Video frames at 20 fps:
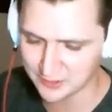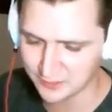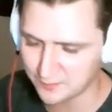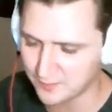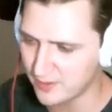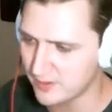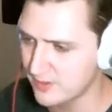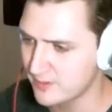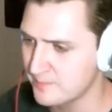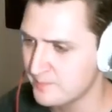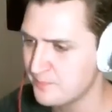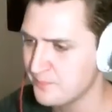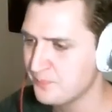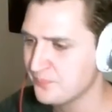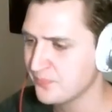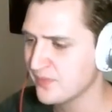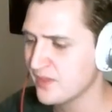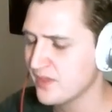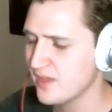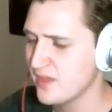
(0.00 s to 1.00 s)
far,
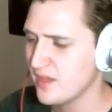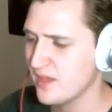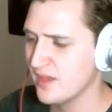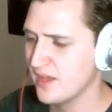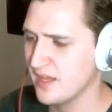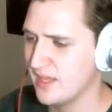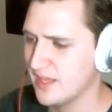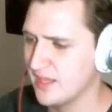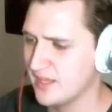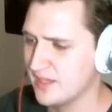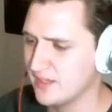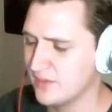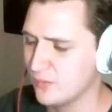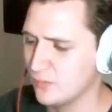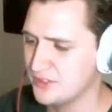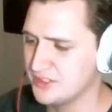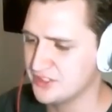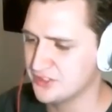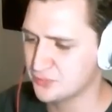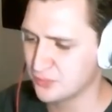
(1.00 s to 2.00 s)

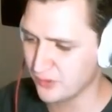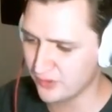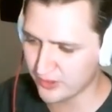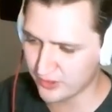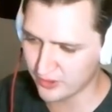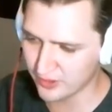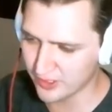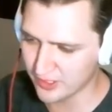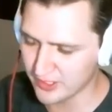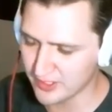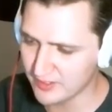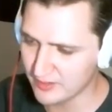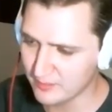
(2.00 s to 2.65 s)
which is really good.